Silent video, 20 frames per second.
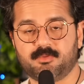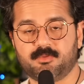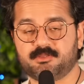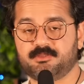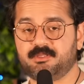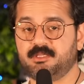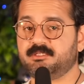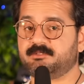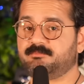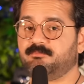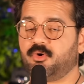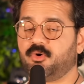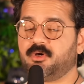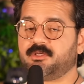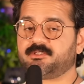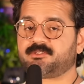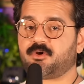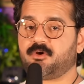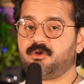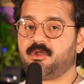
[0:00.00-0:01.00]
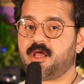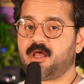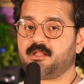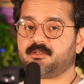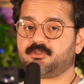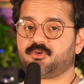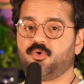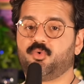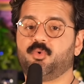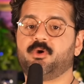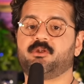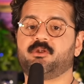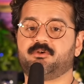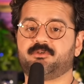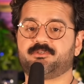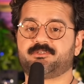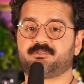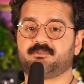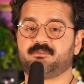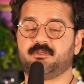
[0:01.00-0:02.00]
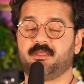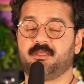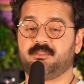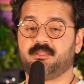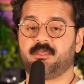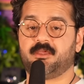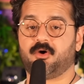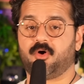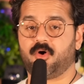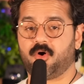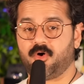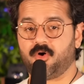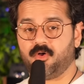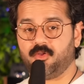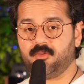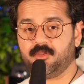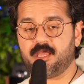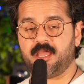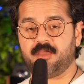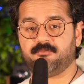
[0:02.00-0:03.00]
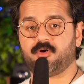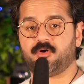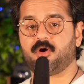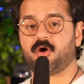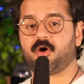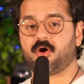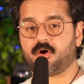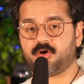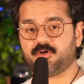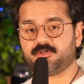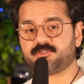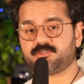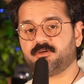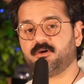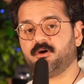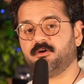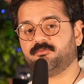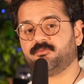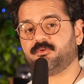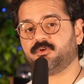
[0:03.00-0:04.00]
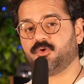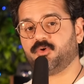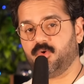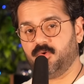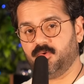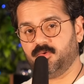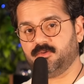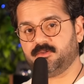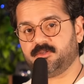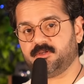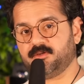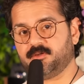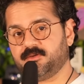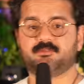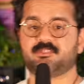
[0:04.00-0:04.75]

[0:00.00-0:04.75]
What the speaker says: But these boys are not quitters, and they all have a heart of gold.